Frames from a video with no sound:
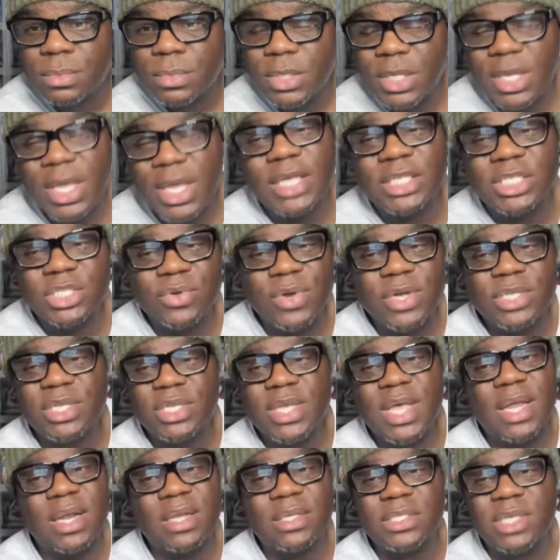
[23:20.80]
Yeah, stretch
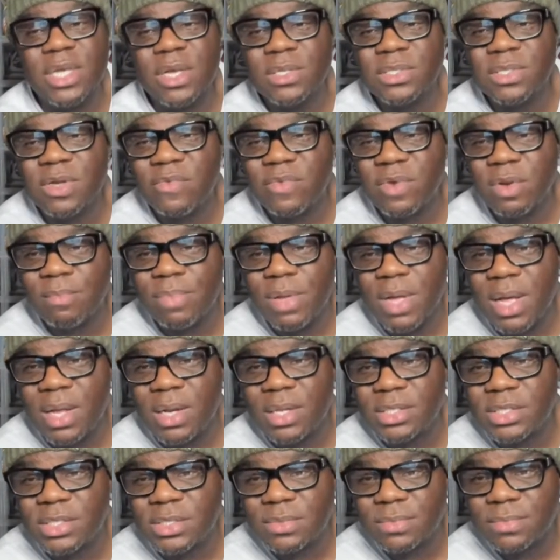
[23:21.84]
yellow toes over them
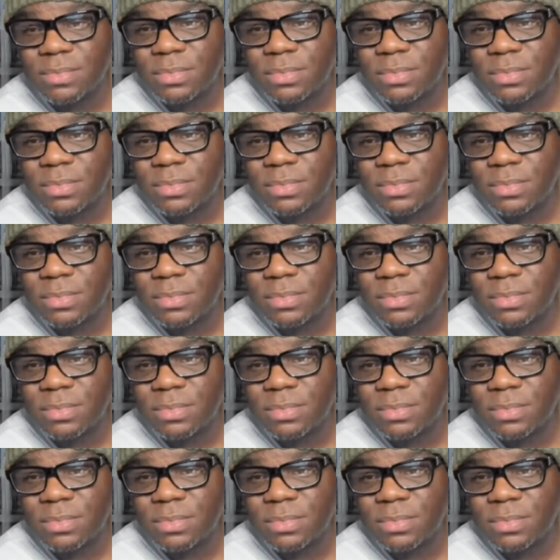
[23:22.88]
pollens.